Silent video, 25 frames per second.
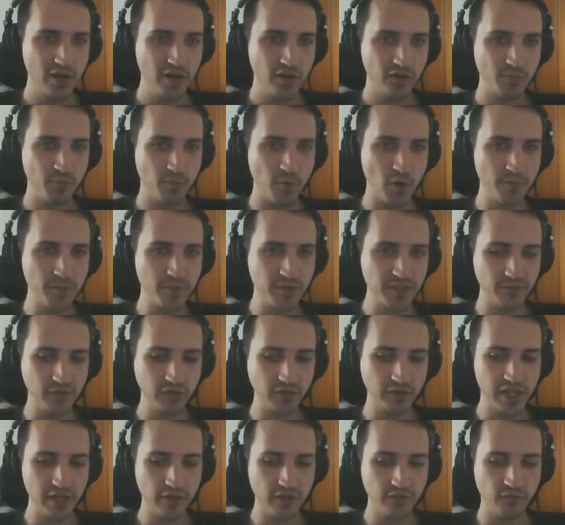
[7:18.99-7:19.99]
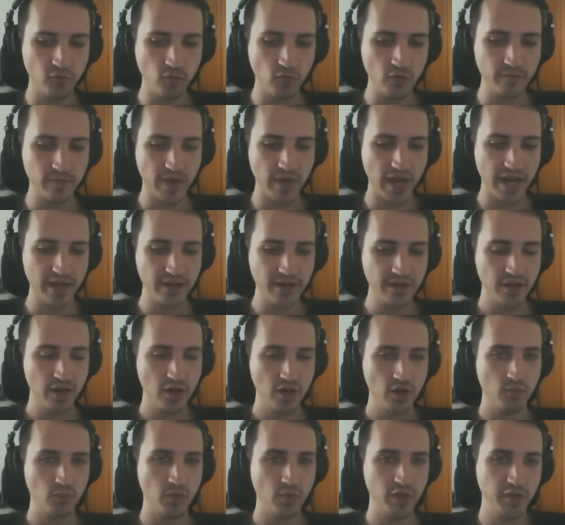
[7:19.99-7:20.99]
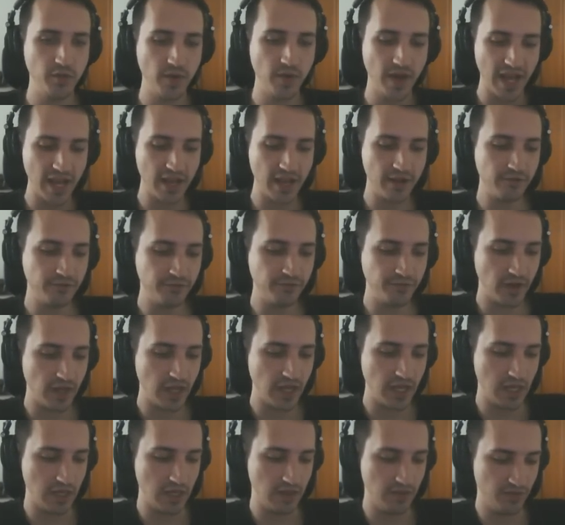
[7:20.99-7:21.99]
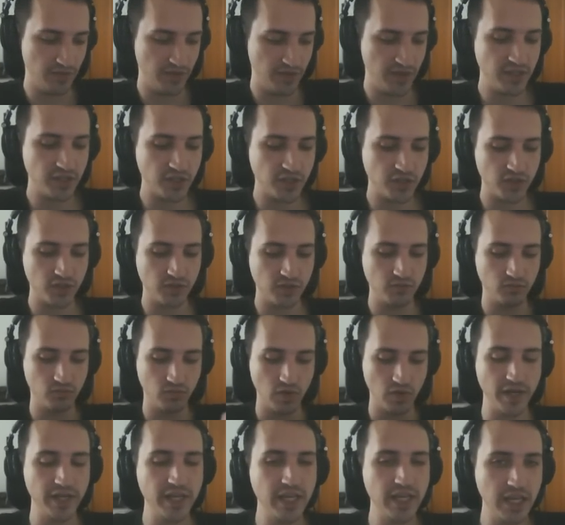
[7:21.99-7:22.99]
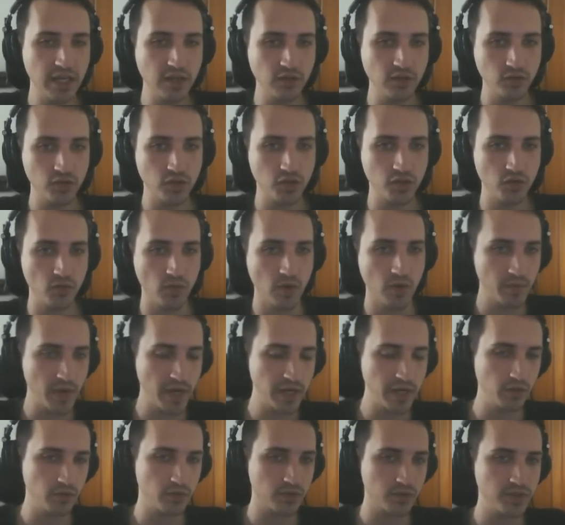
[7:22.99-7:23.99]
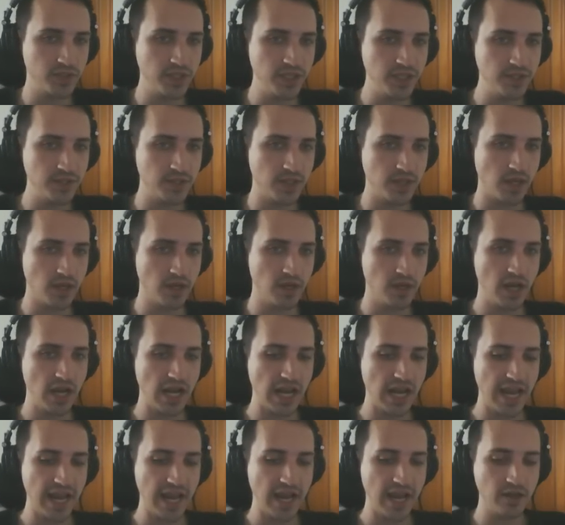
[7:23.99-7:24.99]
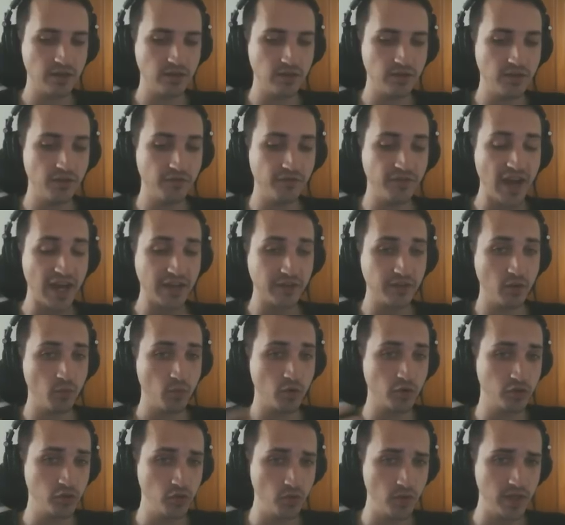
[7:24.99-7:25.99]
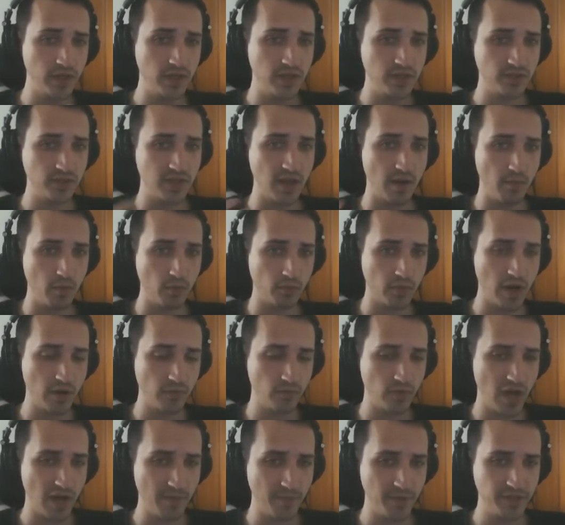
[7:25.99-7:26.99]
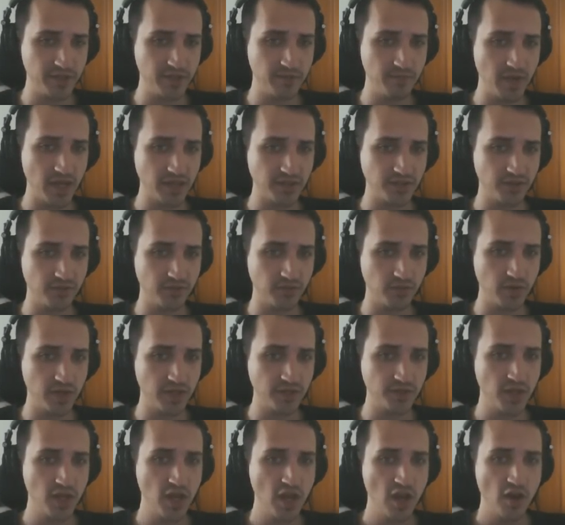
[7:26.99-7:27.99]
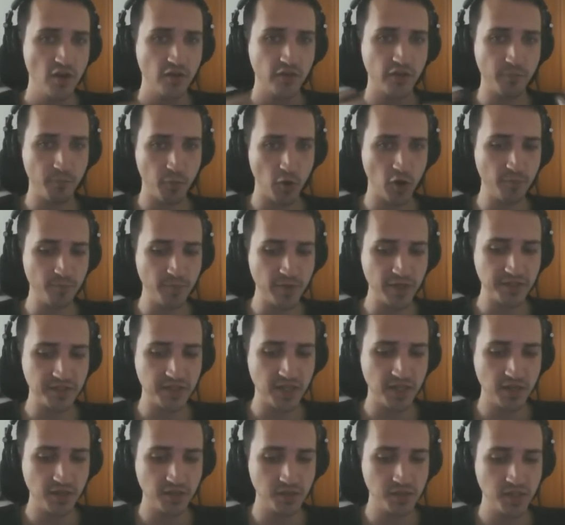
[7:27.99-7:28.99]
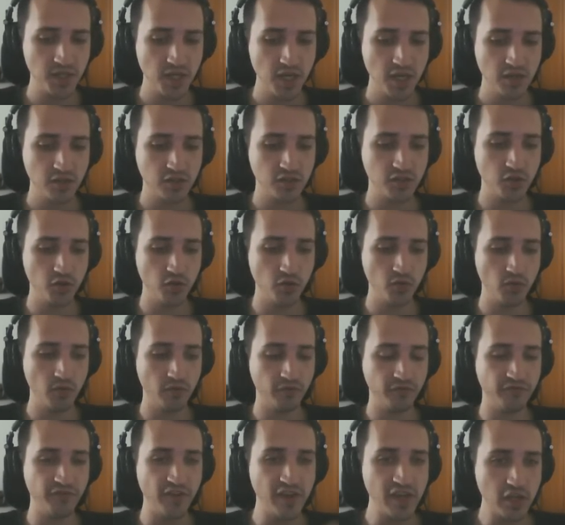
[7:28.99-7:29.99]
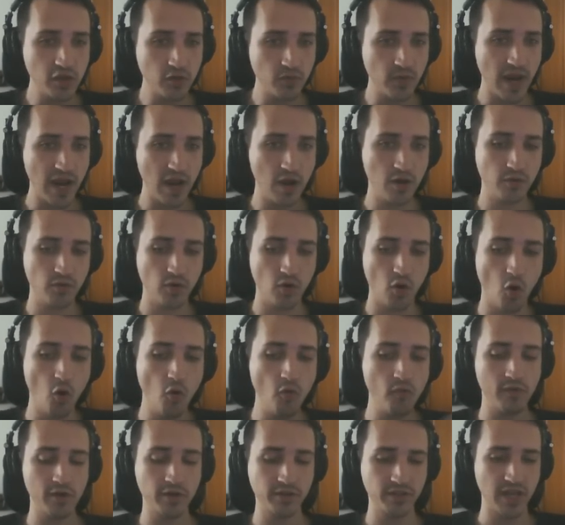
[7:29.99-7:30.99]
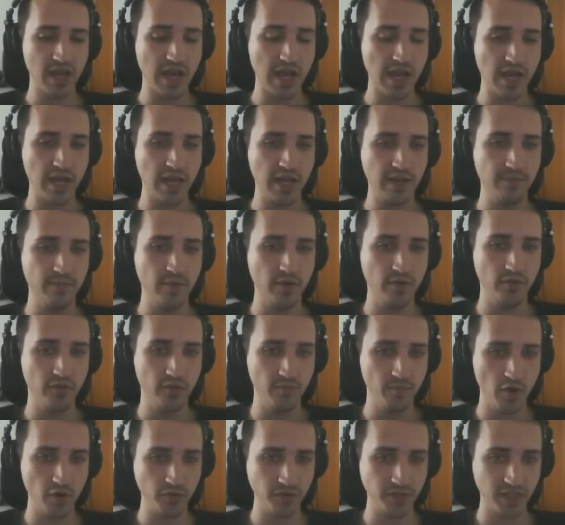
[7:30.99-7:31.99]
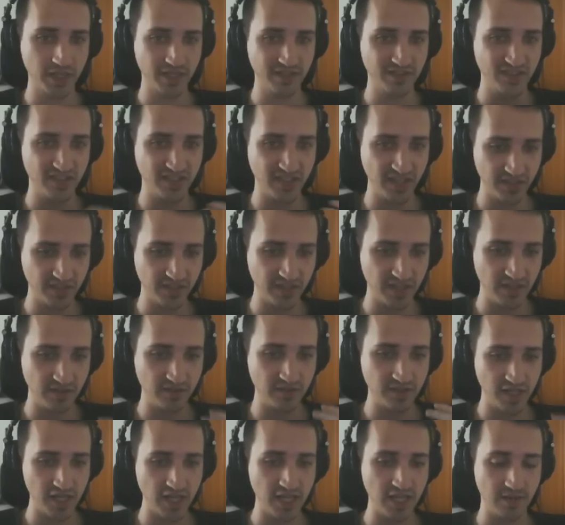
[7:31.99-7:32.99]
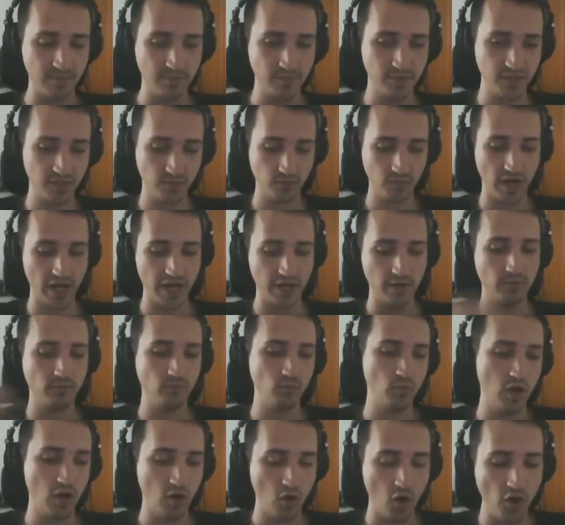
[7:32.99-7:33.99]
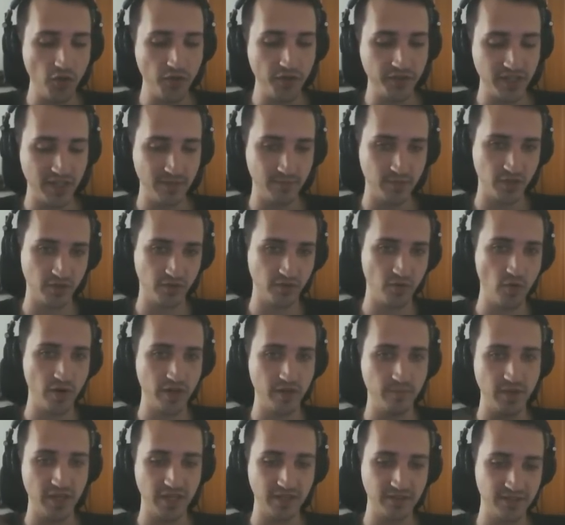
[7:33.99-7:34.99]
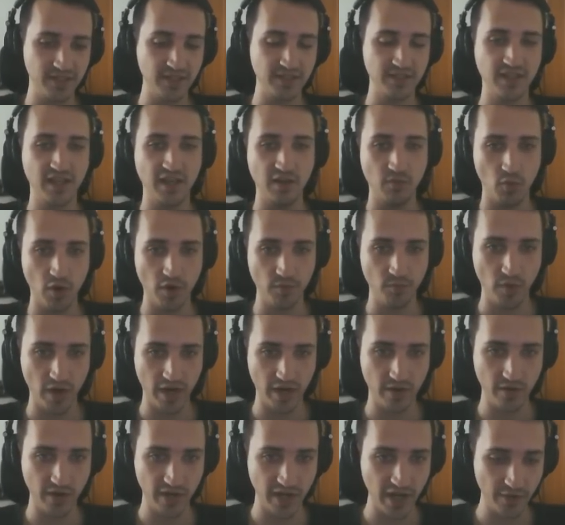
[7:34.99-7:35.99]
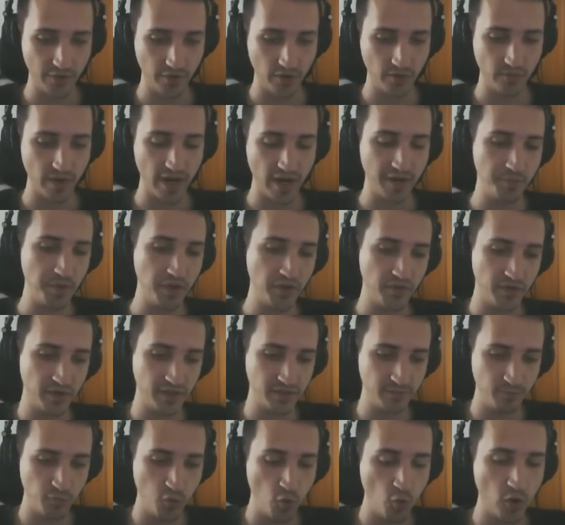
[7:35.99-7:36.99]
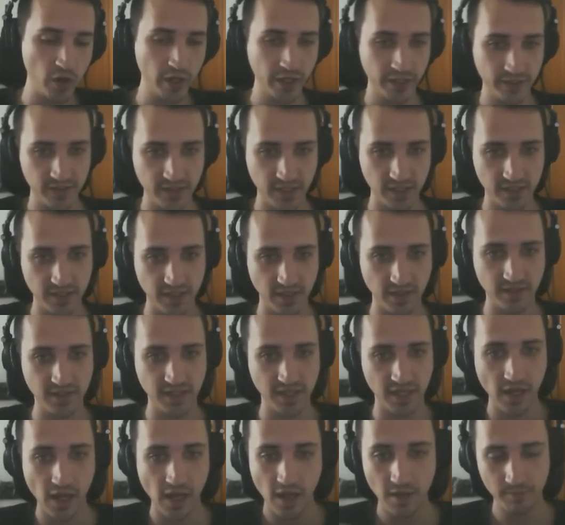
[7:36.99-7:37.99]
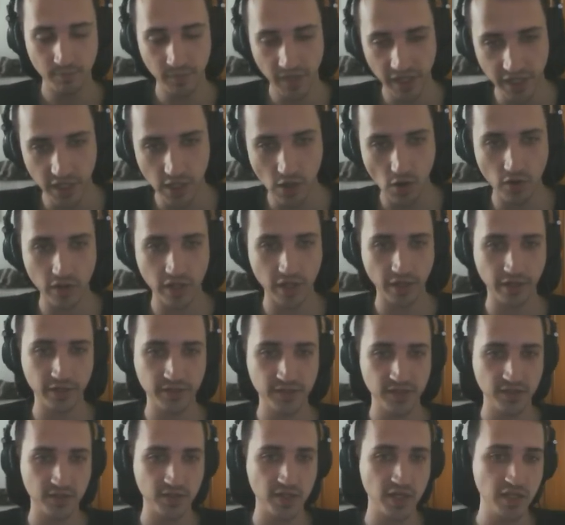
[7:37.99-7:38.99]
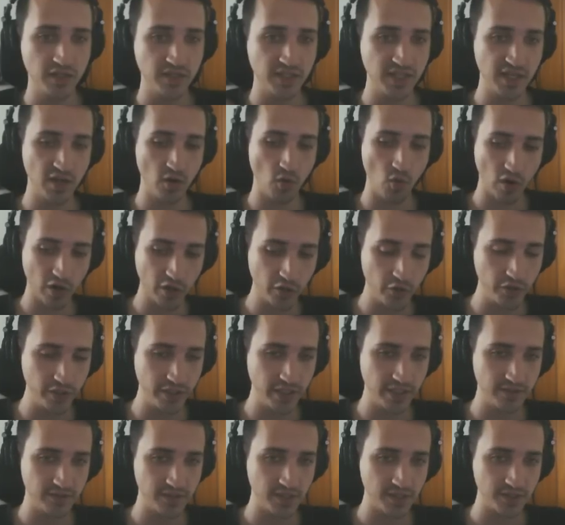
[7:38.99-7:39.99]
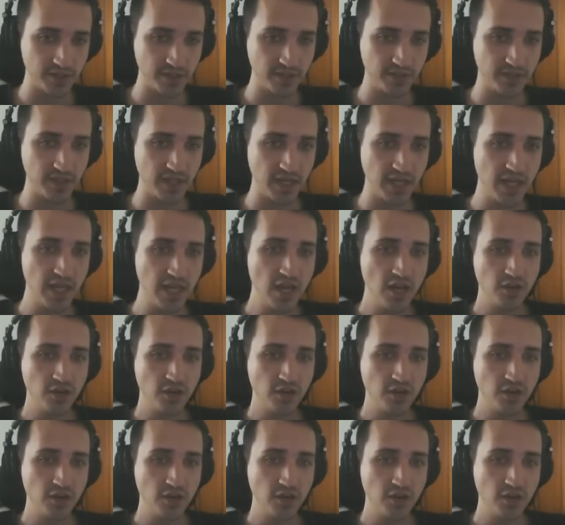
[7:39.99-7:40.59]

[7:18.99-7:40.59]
The purpose of a league format, when you have this running into a regular season and the fact that we're doing these double round robins and best of 3s, the purpose is to figure out over time the most consistent teams, right? Well, all the teams are going to be consistent in one way or another, right? Whether it's poor consistency, mediocre consistency, or good consistency.